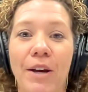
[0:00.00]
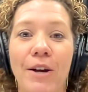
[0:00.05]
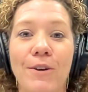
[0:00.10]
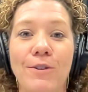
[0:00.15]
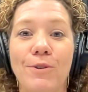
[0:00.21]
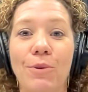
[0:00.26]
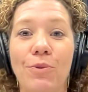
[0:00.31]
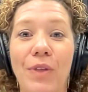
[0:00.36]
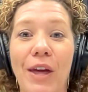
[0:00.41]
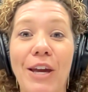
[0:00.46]

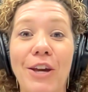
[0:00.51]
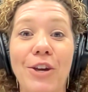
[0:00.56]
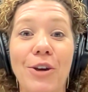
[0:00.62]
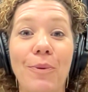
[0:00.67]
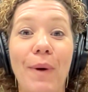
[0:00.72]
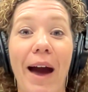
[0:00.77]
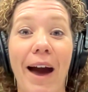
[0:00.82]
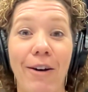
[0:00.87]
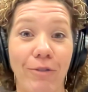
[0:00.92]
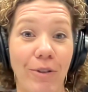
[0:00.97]
So thank
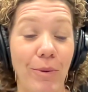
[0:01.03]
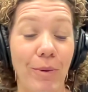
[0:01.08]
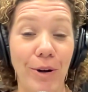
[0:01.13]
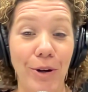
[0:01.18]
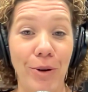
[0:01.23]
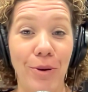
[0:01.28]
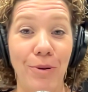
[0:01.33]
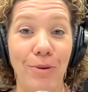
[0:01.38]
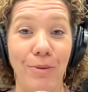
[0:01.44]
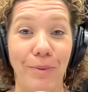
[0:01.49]
you everyone
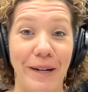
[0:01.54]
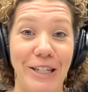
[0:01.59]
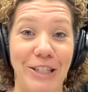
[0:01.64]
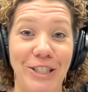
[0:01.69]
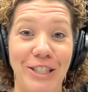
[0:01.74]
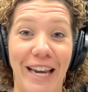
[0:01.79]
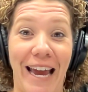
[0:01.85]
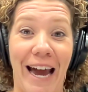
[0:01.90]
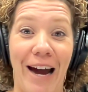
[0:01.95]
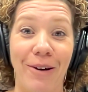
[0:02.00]
who
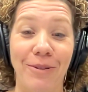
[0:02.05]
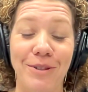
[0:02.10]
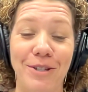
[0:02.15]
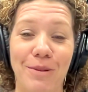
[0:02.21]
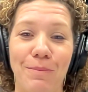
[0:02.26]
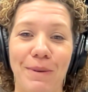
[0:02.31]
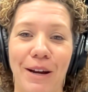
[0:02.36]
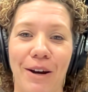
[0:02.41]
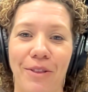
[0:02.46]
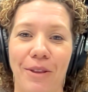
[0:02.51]
reached out to
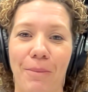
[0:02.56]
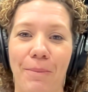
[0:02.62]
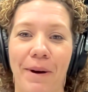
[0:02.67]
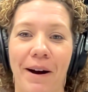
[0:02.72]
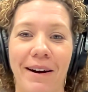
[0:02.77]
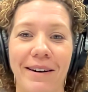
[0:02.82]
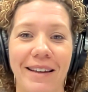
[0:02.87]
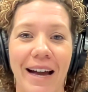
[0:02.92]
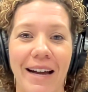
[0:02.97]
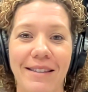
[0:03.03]
be on the
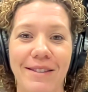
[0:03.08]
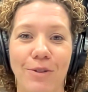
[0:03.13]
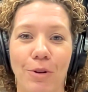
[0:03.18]
podcast.